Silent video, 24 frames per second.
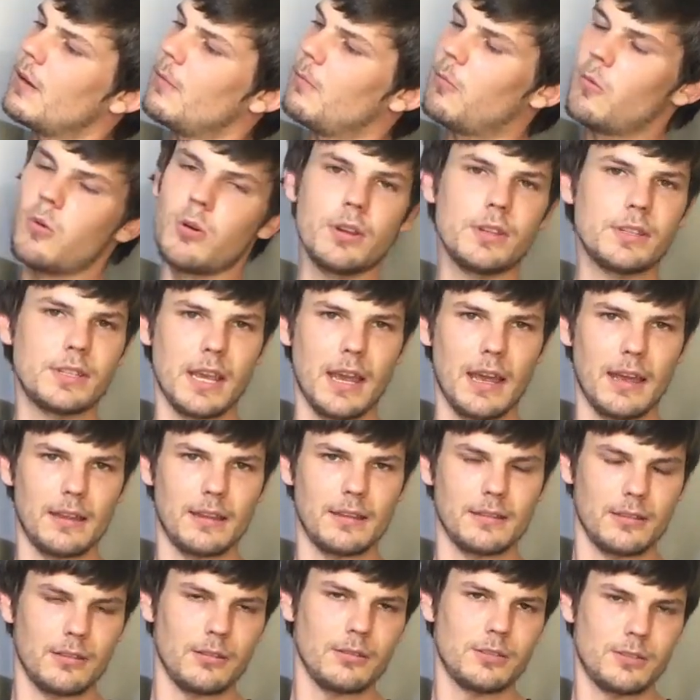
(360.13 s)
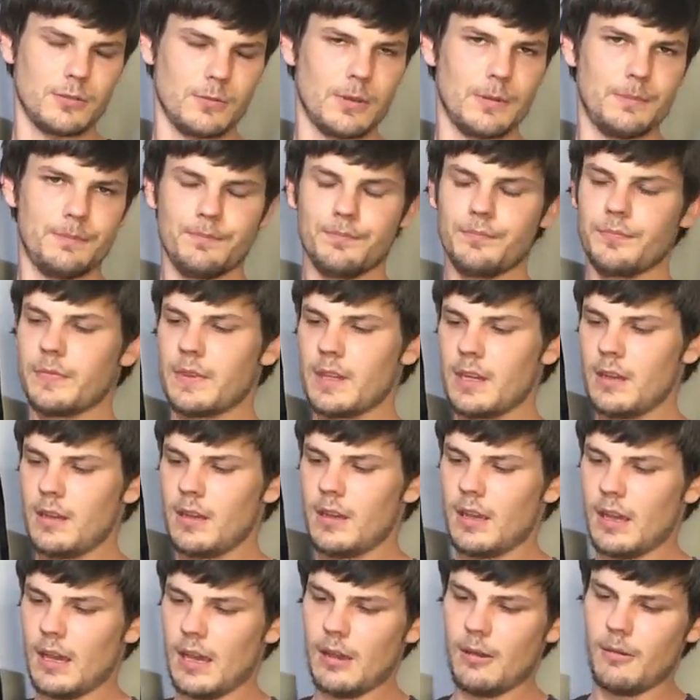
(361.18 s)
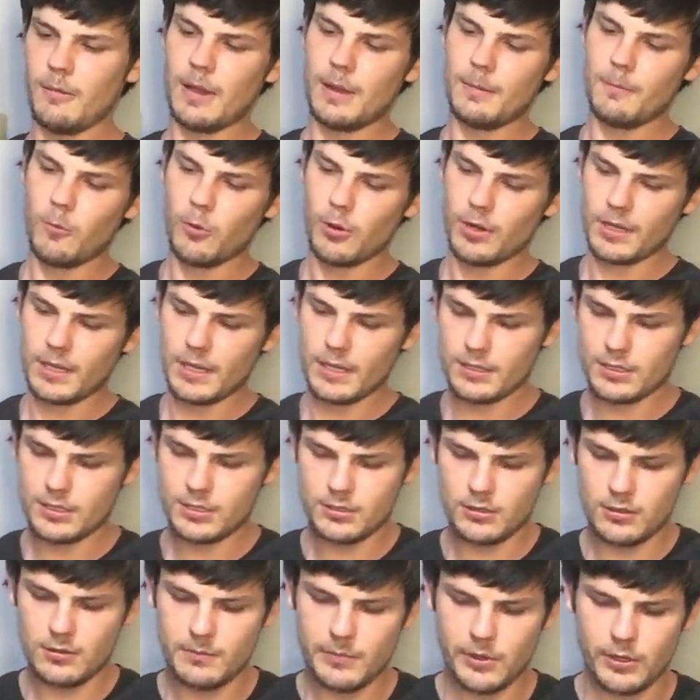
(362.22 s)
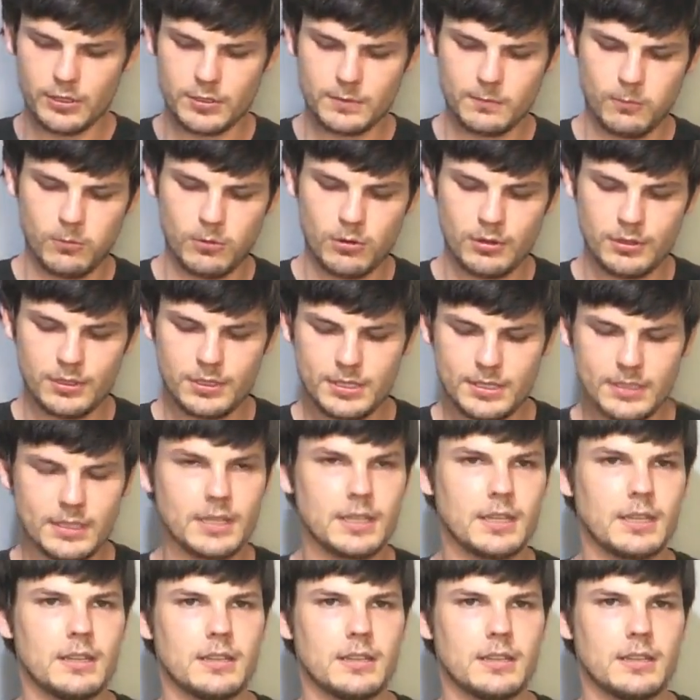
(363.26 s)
water's got to it. And when water gets to most woods,